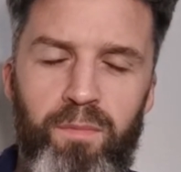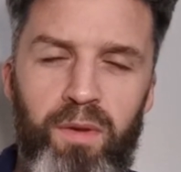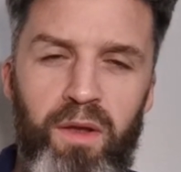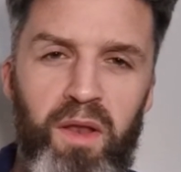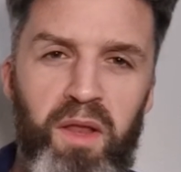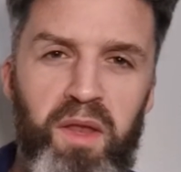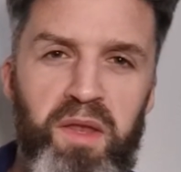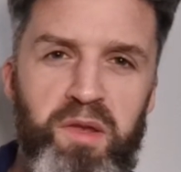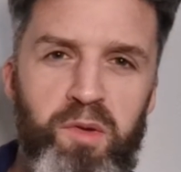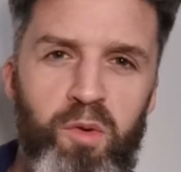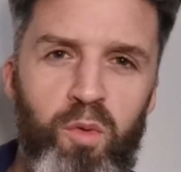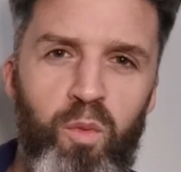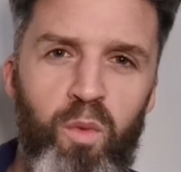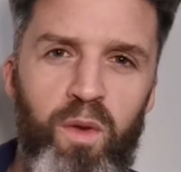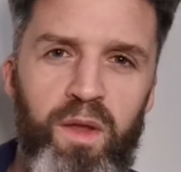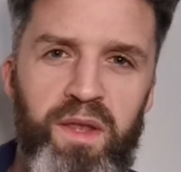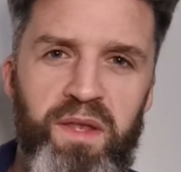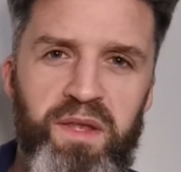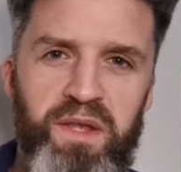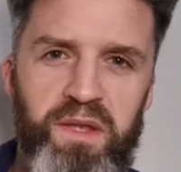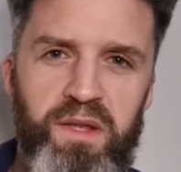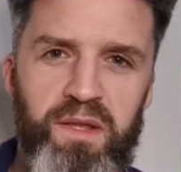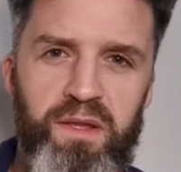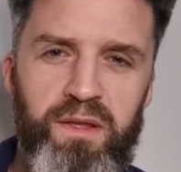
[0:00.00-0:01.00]
But it's
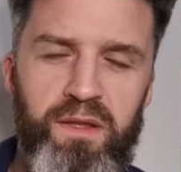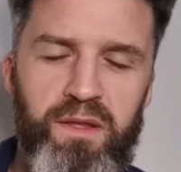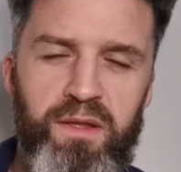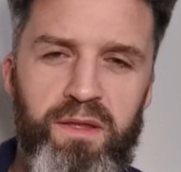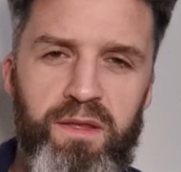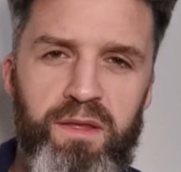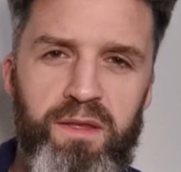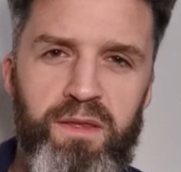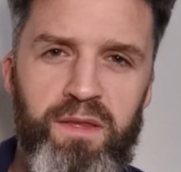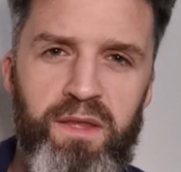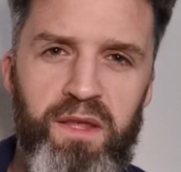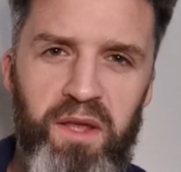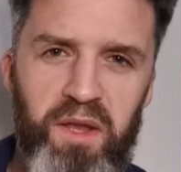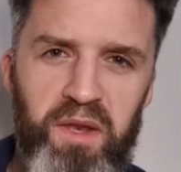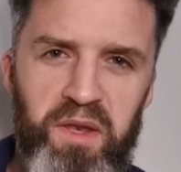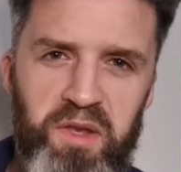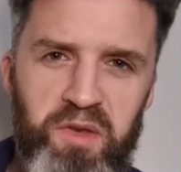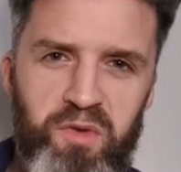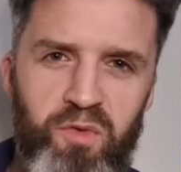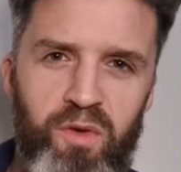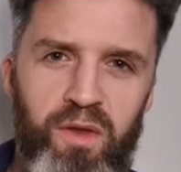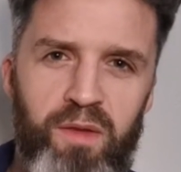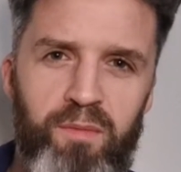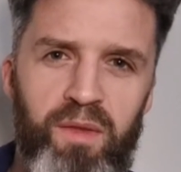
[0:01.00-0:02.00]
always the
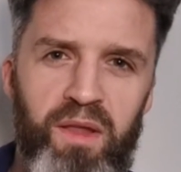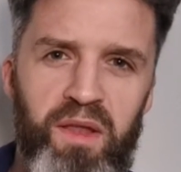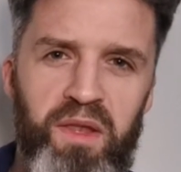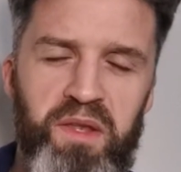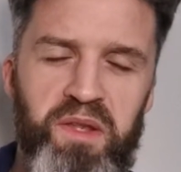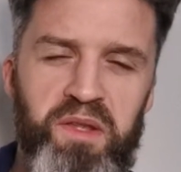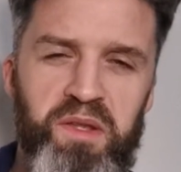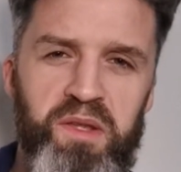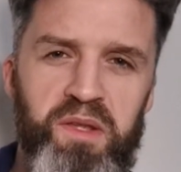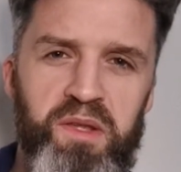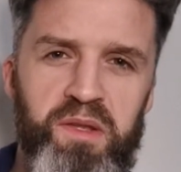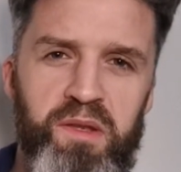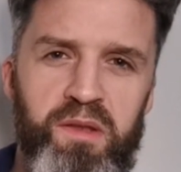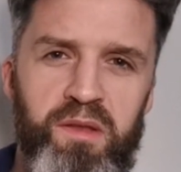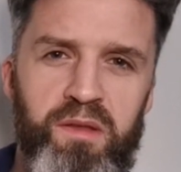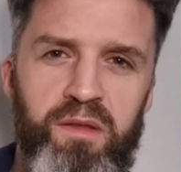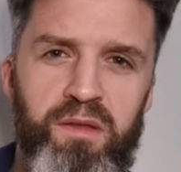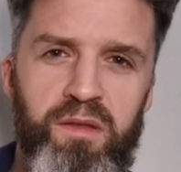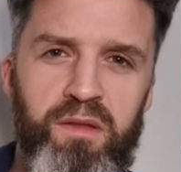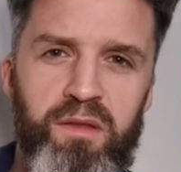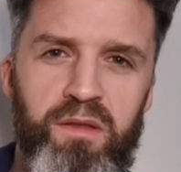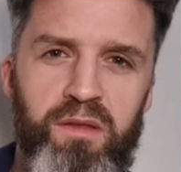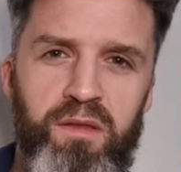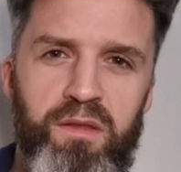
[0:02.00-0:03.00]
extremists
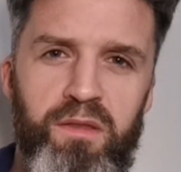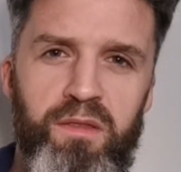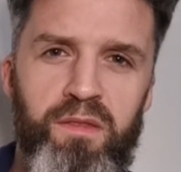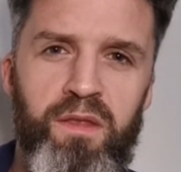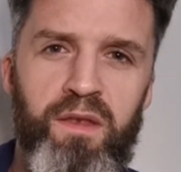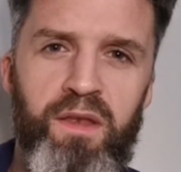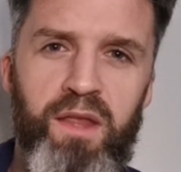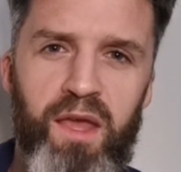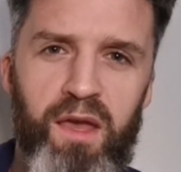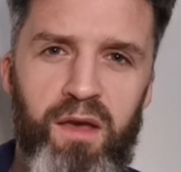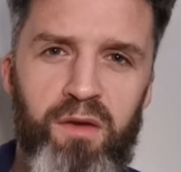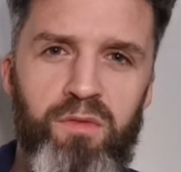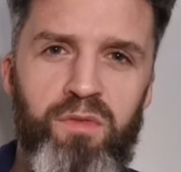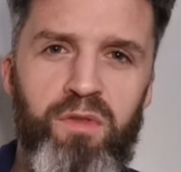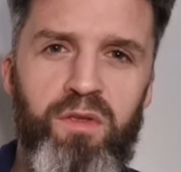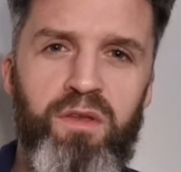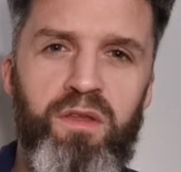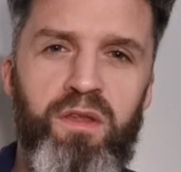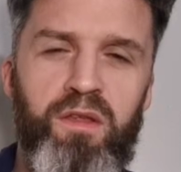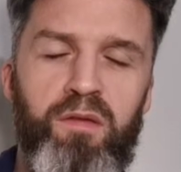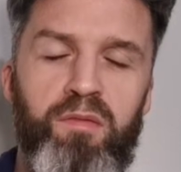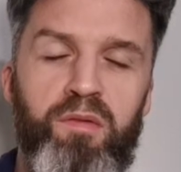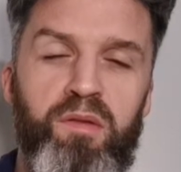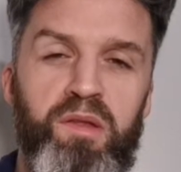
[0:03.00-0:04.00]
that get on
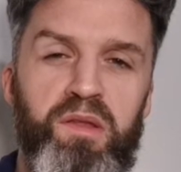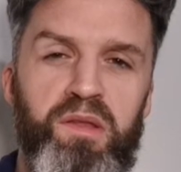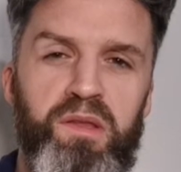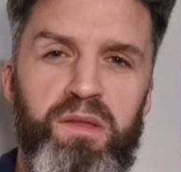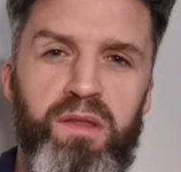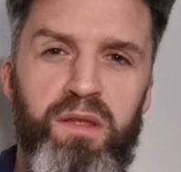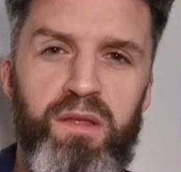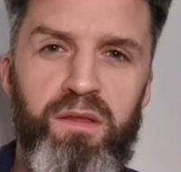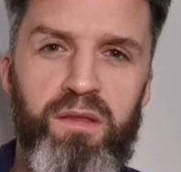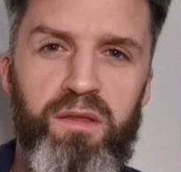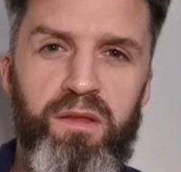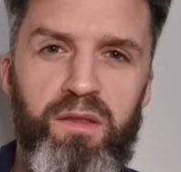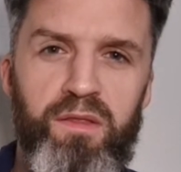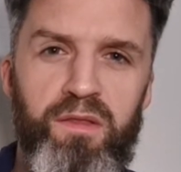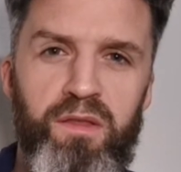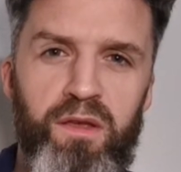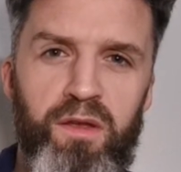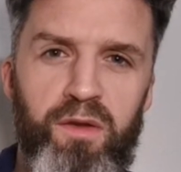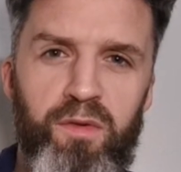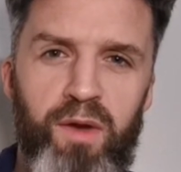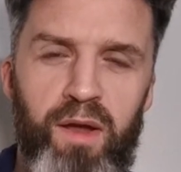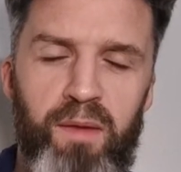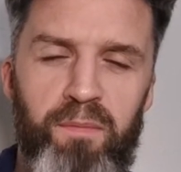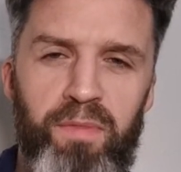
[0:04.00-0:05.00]
the news,
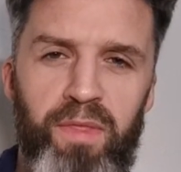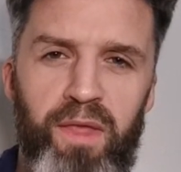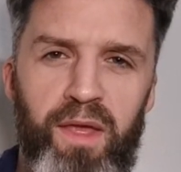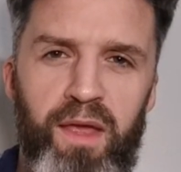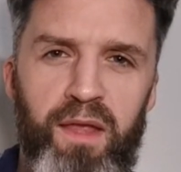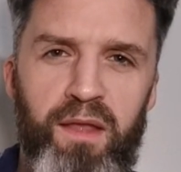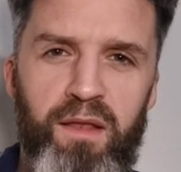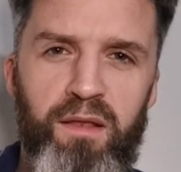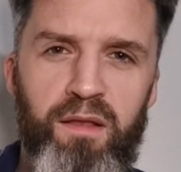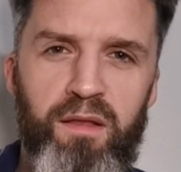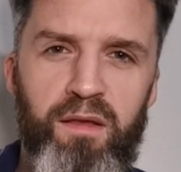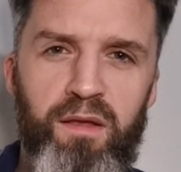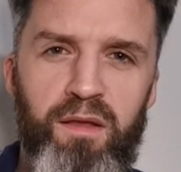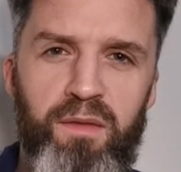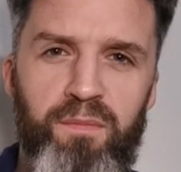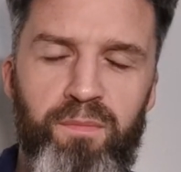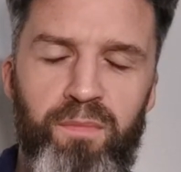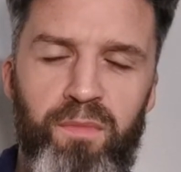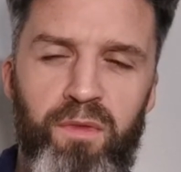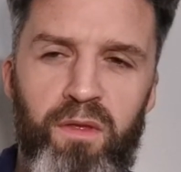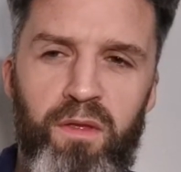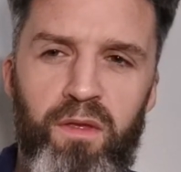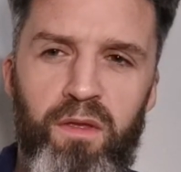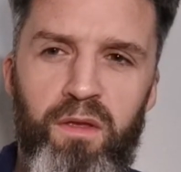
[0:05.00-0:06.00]
that grab the headline.
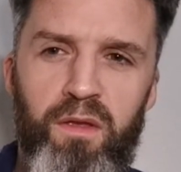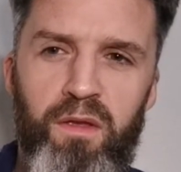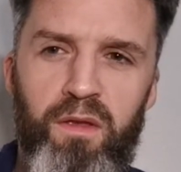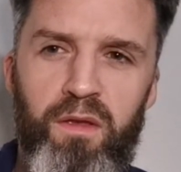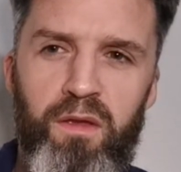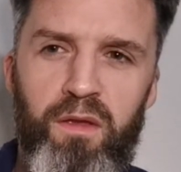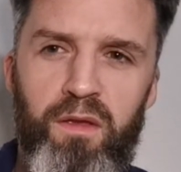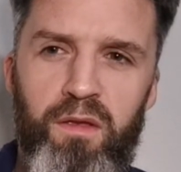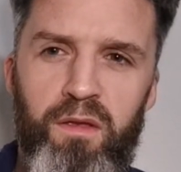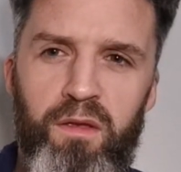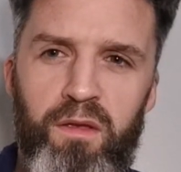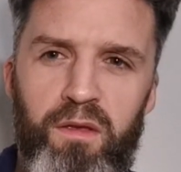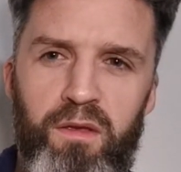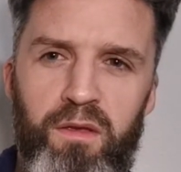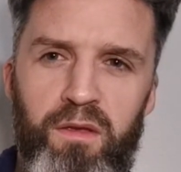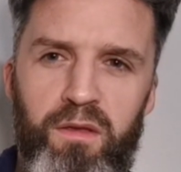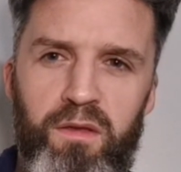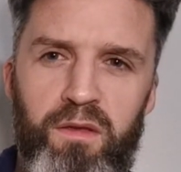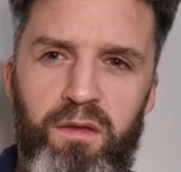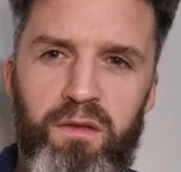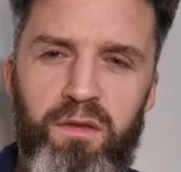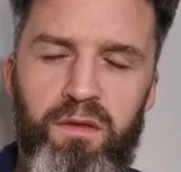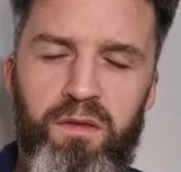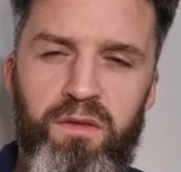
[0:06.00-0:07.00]

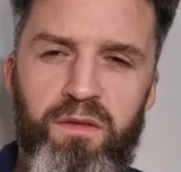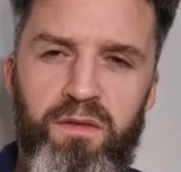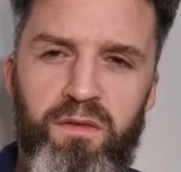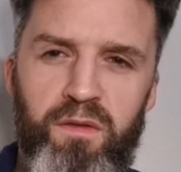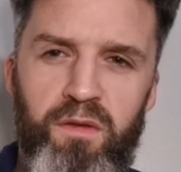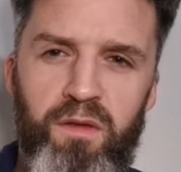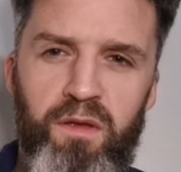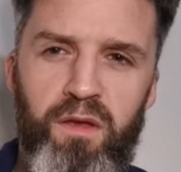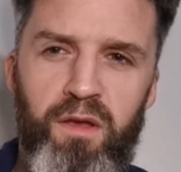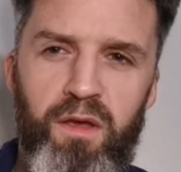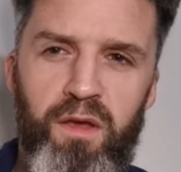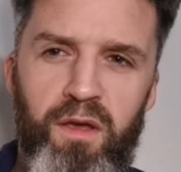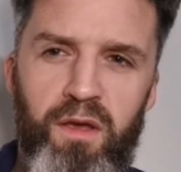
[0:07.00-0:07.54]
And